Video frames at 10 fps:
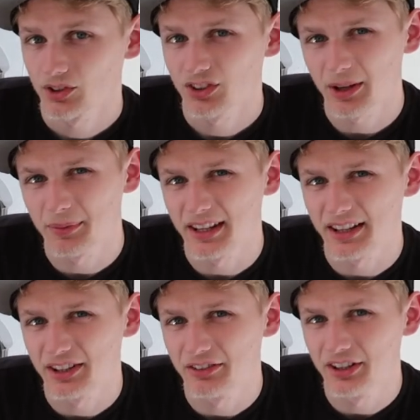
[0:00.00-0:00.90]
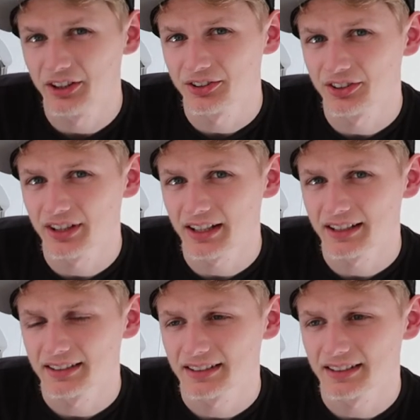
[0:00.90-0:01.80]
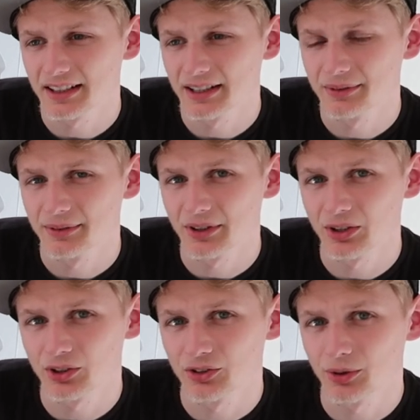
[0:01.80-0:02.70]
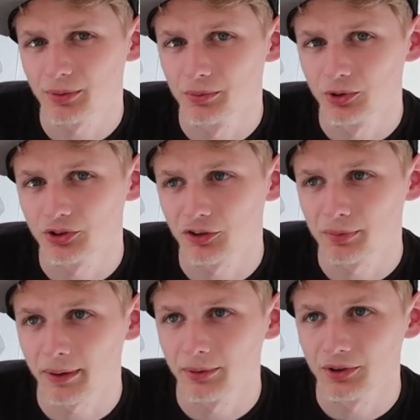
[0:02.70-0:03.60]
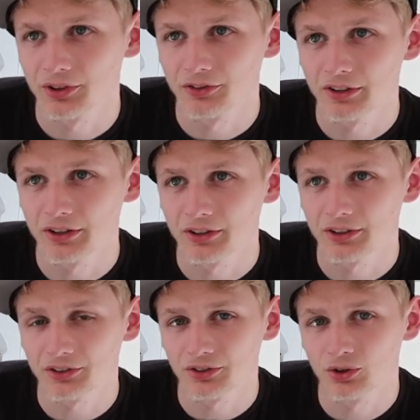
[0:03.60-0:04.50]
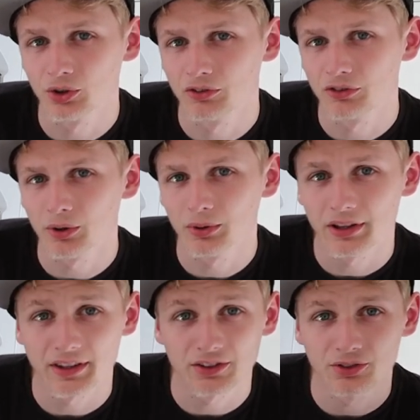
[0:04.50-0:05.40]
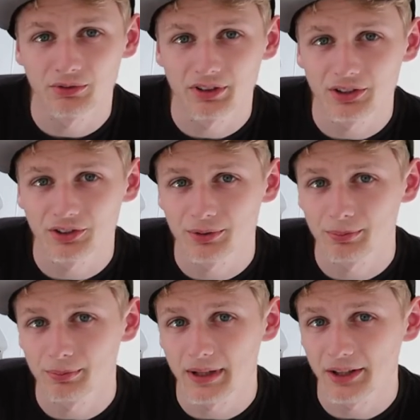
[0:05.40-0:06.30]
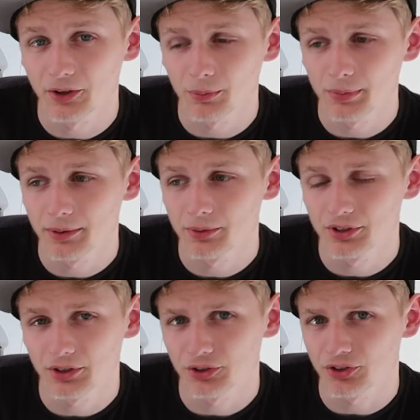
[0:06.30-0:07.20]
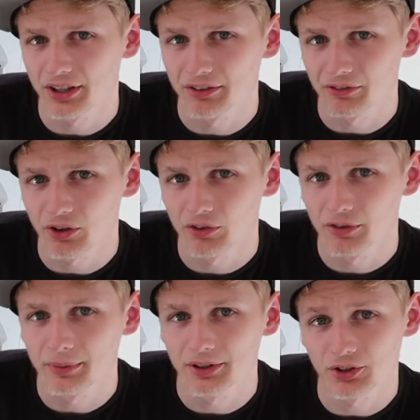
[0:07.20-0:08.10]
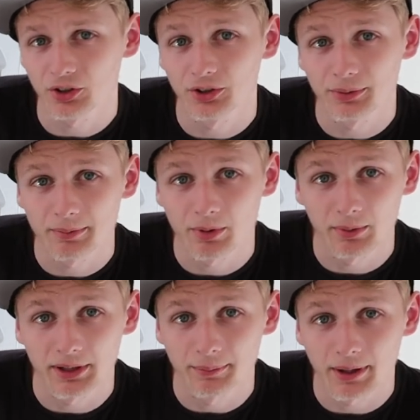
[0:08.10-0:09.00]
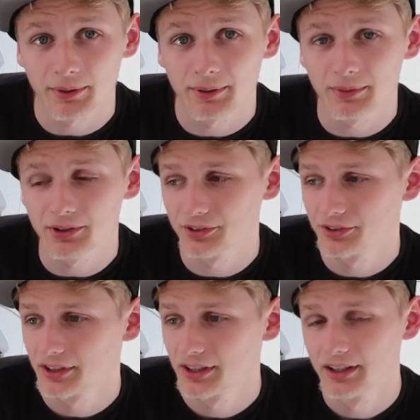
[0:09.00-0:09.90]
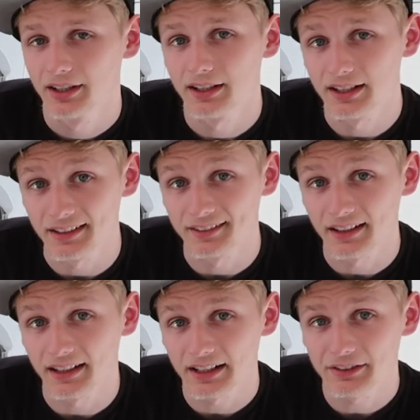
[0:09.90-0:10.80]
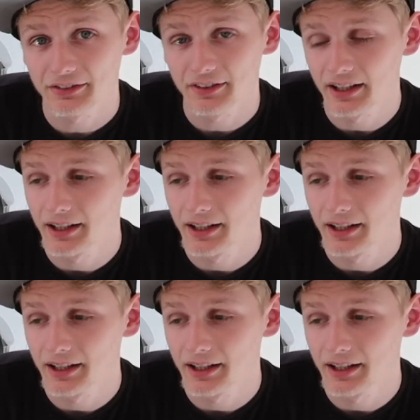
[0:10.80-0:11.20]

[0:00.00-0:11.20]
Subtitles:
So that'll be the end of the video today. Although there's not been much of Pablo in this video, going forward I think some videos may not be. We're still going to try and involve him and it's all going to be probably about him because he is our life.